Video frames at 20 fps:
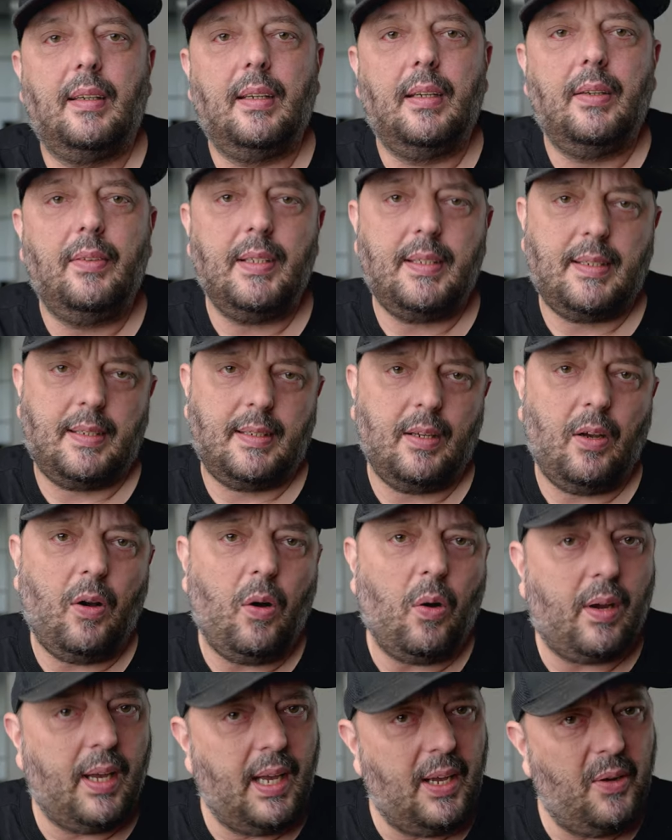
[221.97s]
If it's
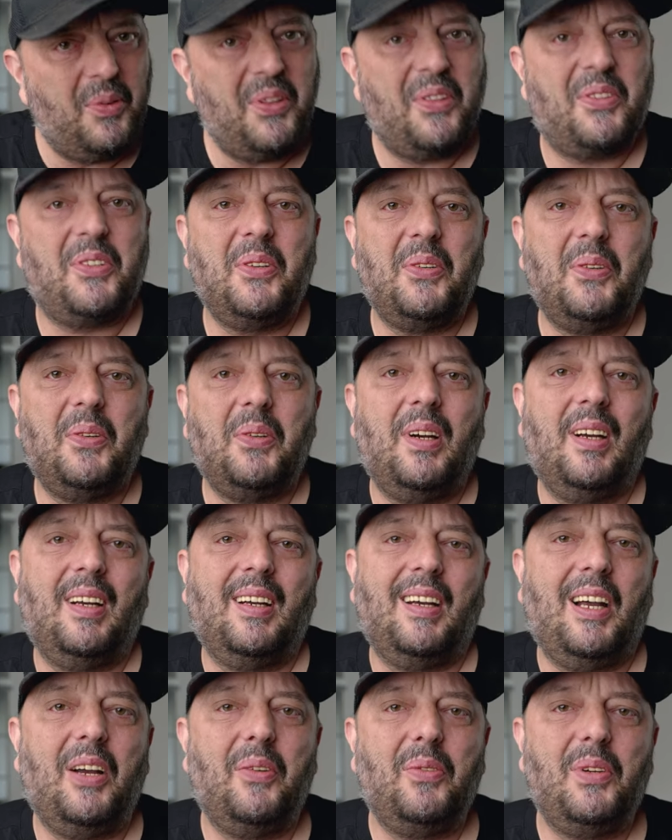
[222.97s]
okay with you,
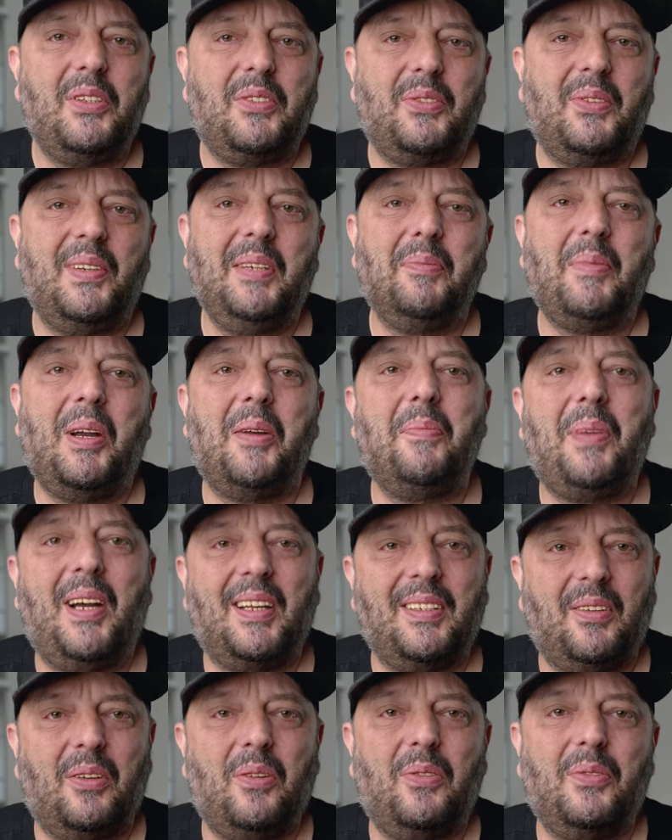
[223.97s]
I will swing my
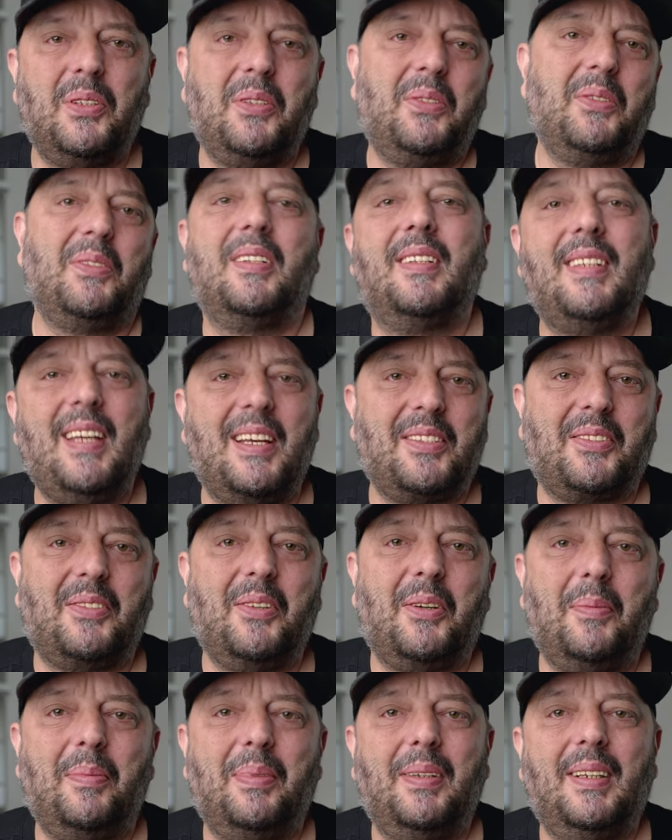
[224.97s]
butt over to the
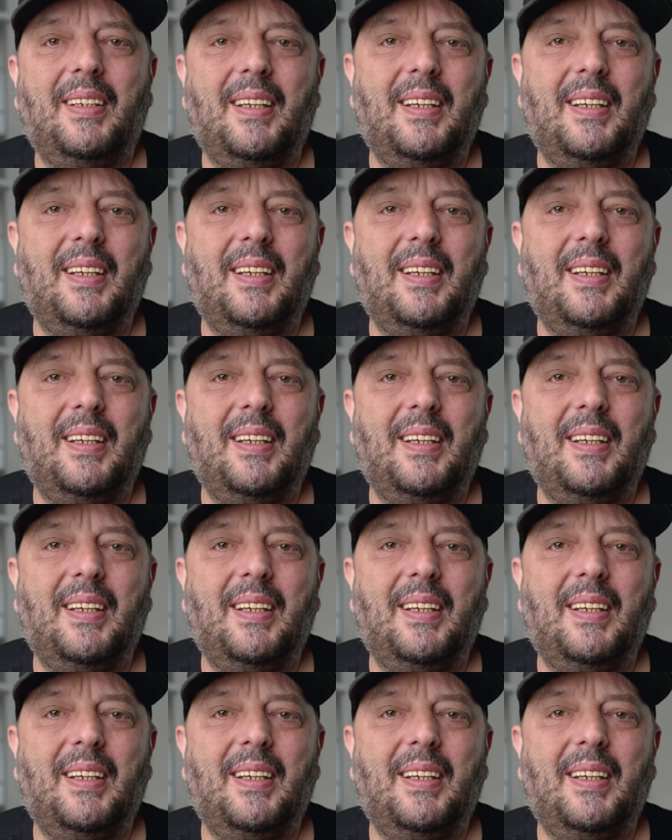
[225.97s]
desktop